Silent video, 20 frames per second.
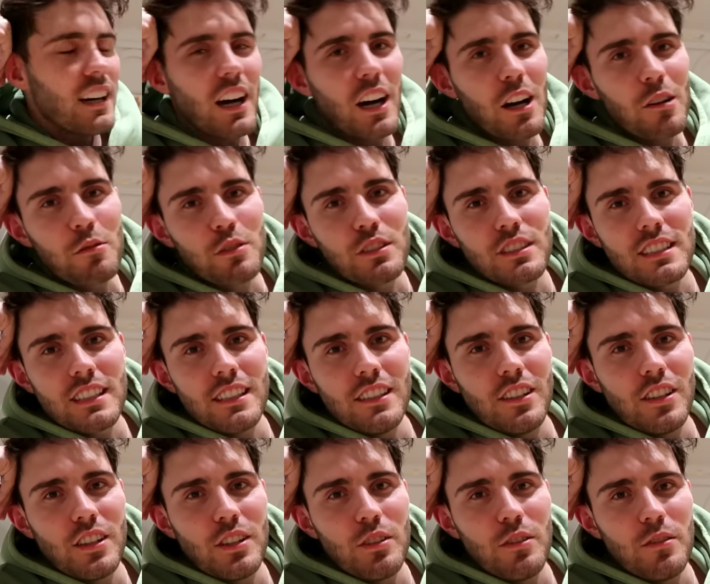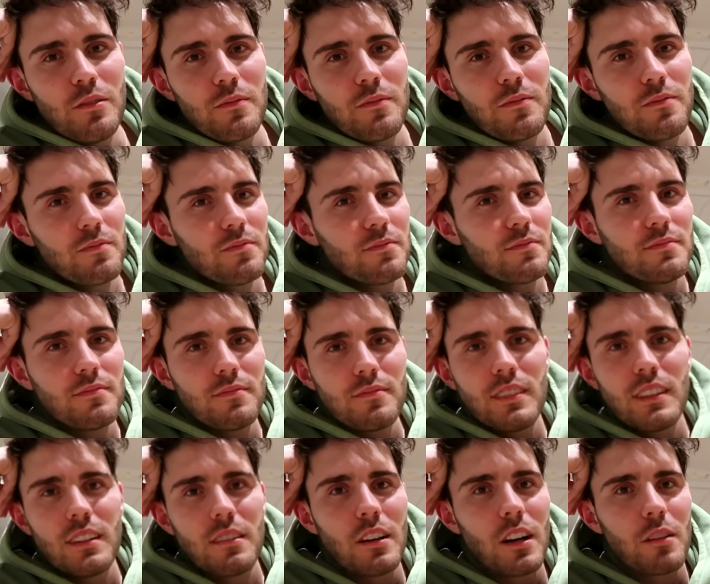I will see you
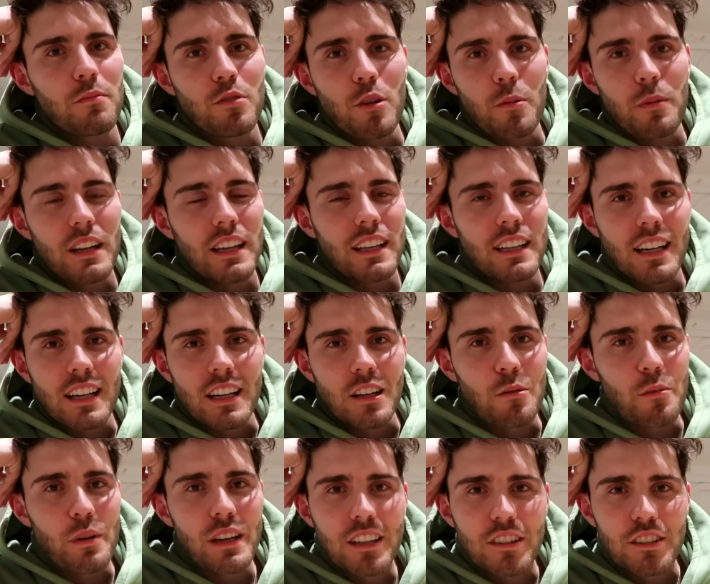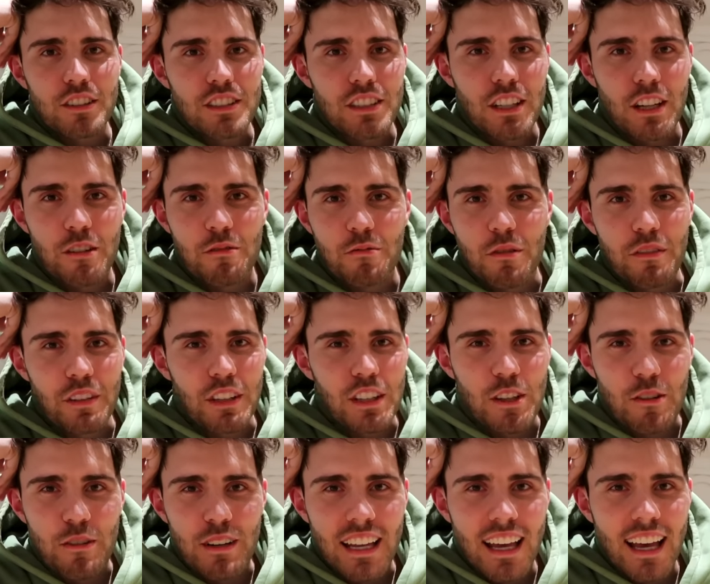probably in like a week or so with a
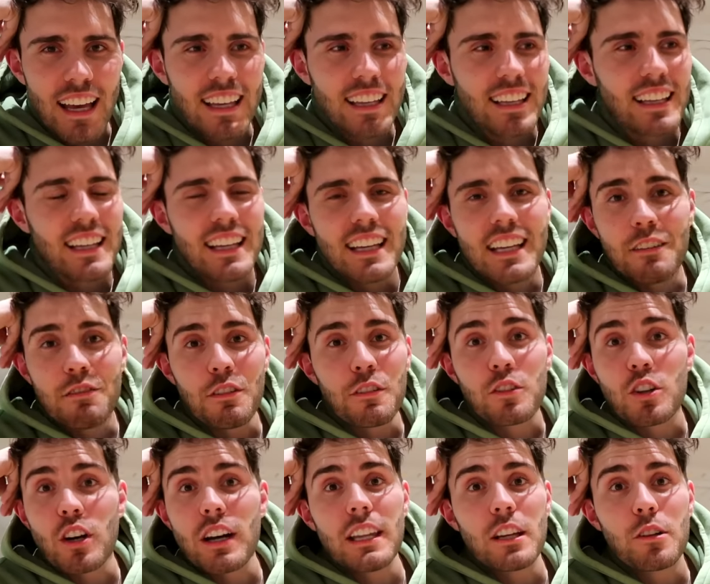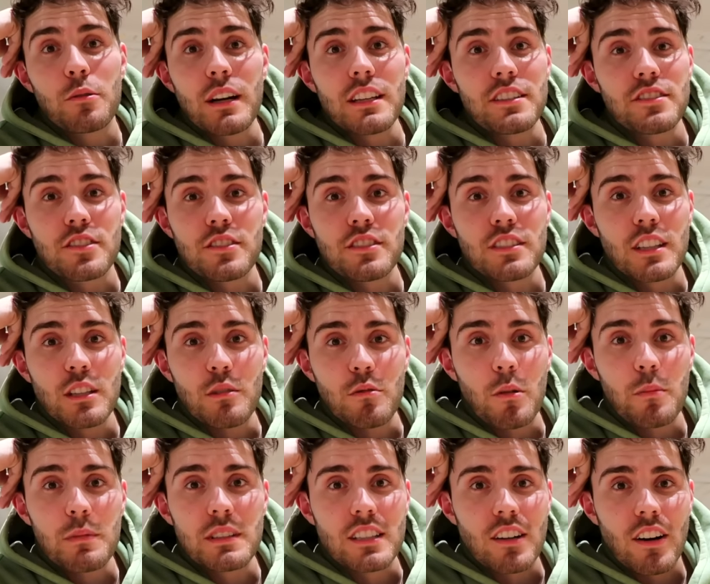Q and A. If you've got any questions that you
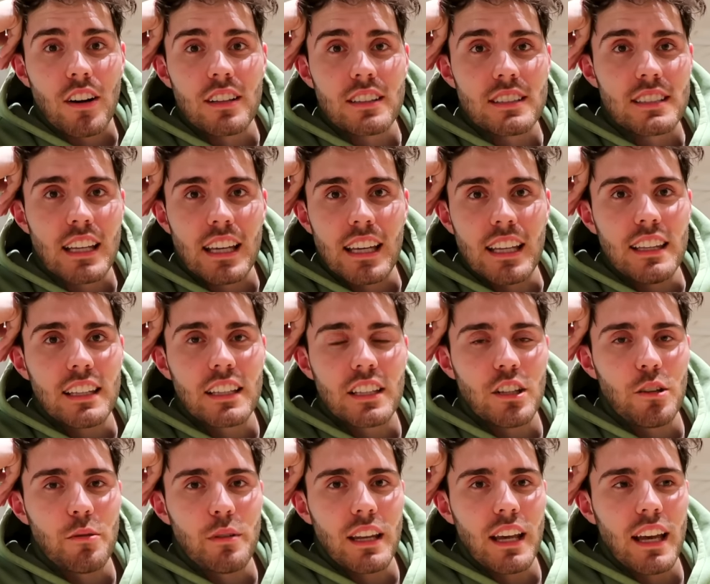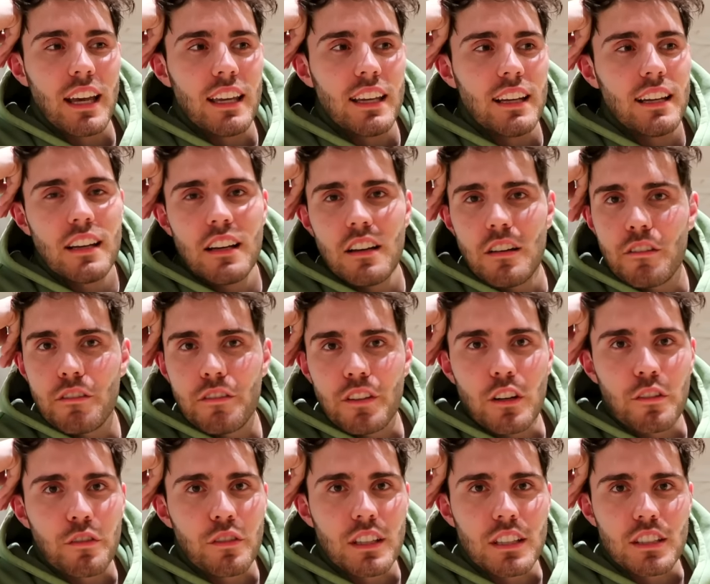want me to answer in the Q and A,
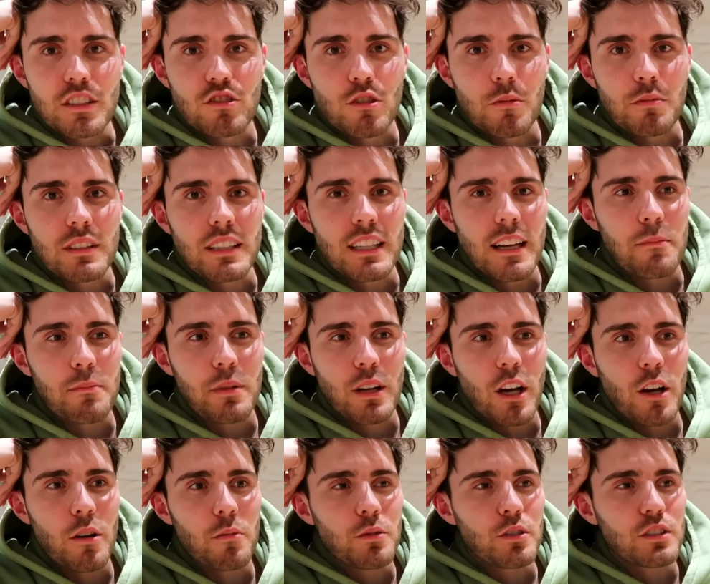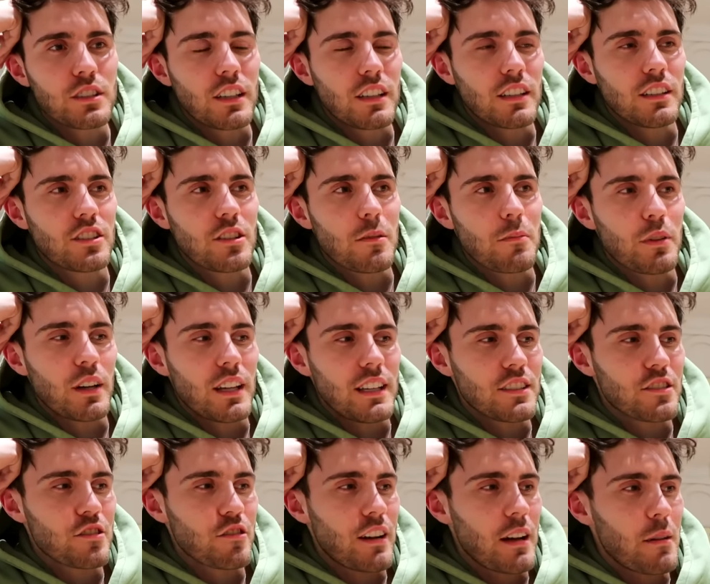feel free to drop them down below. I'm also gonna jump on
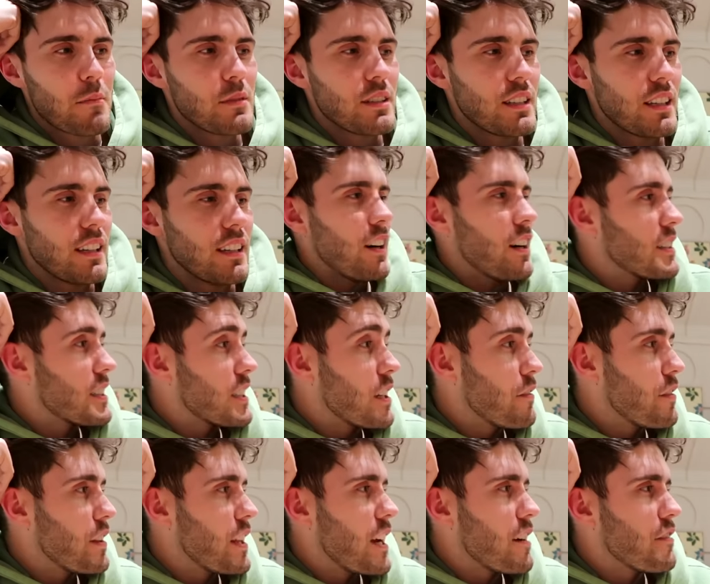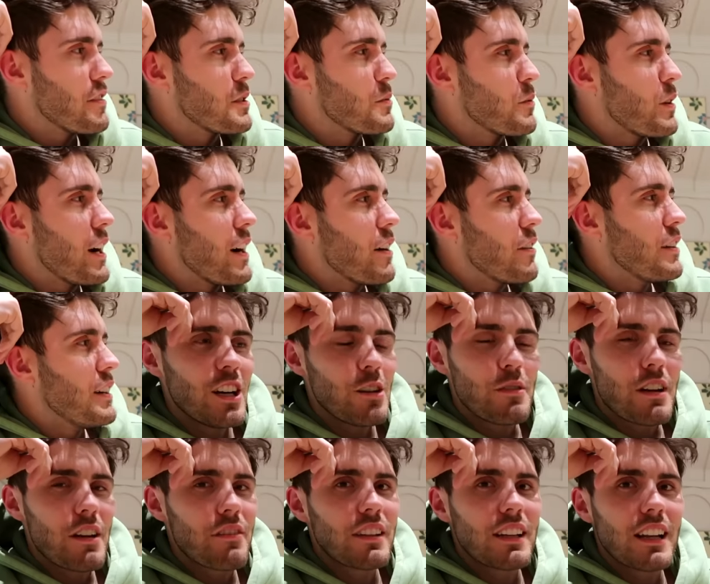Instagram and ask over there as well. Hope
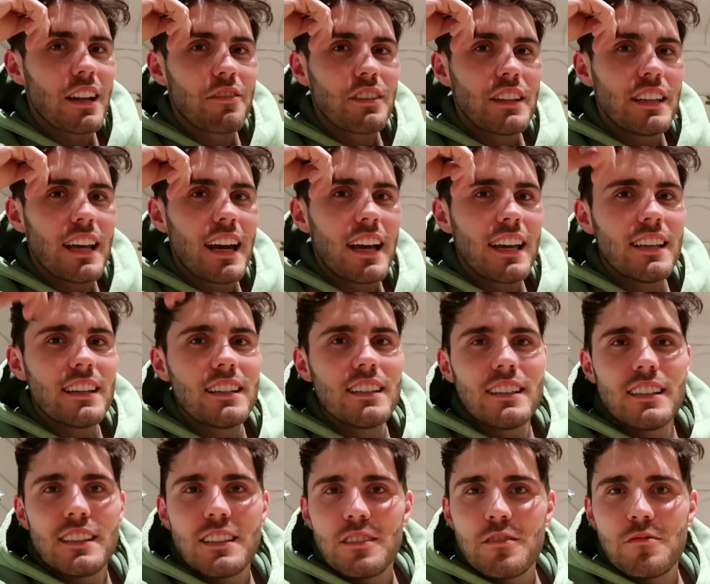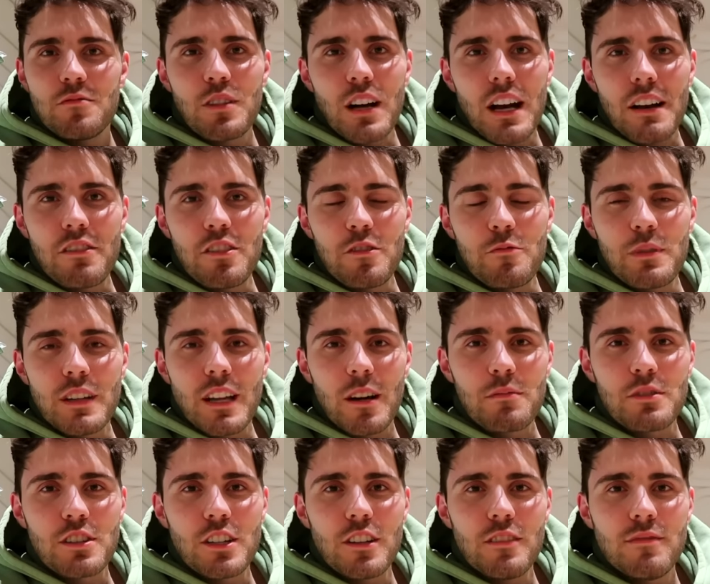you're having a lovely day, whatever you've been
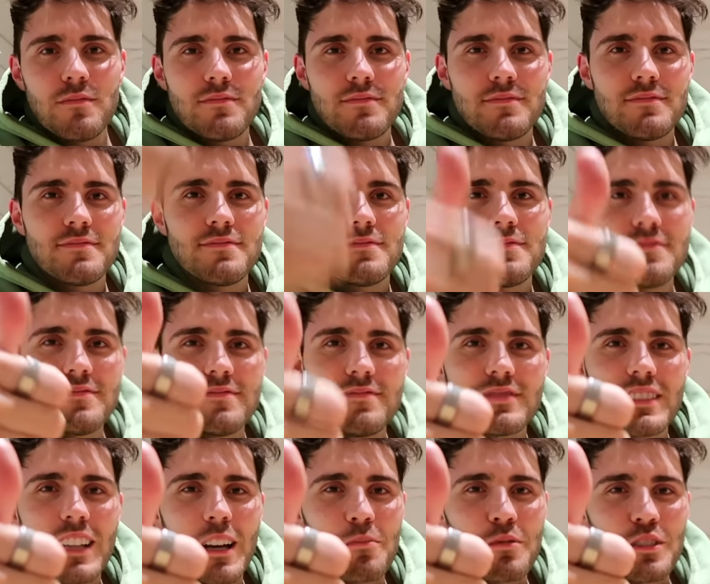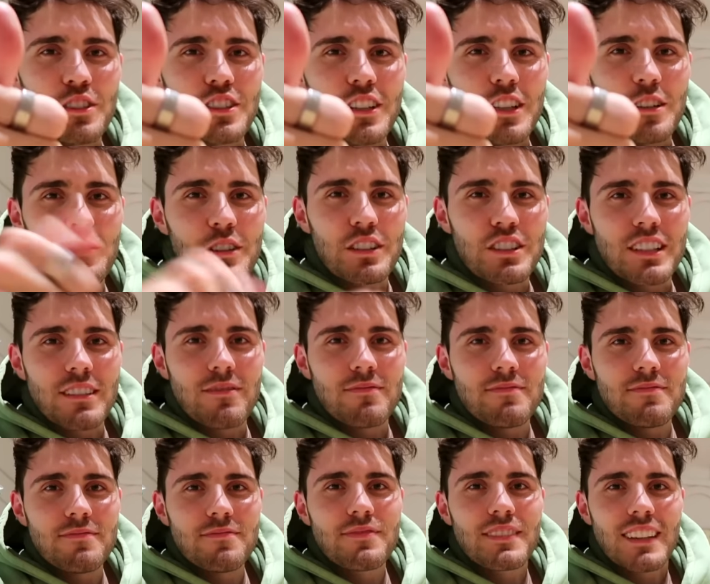up to. I appreciate you watching.
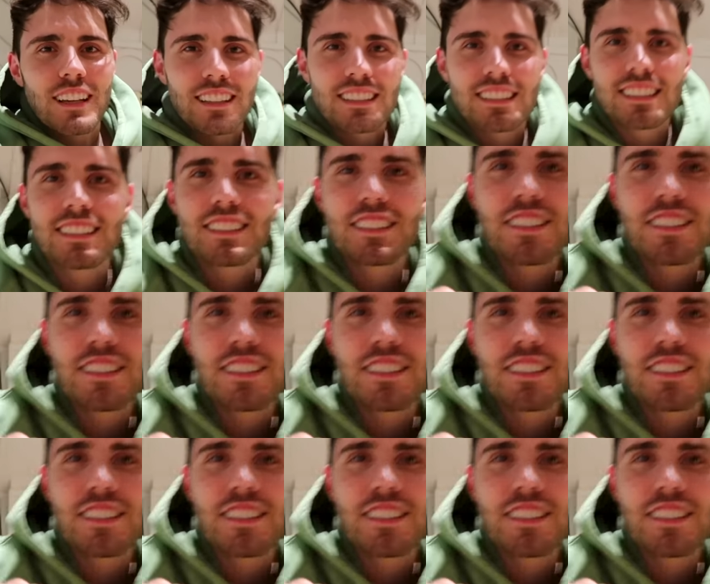I'll see you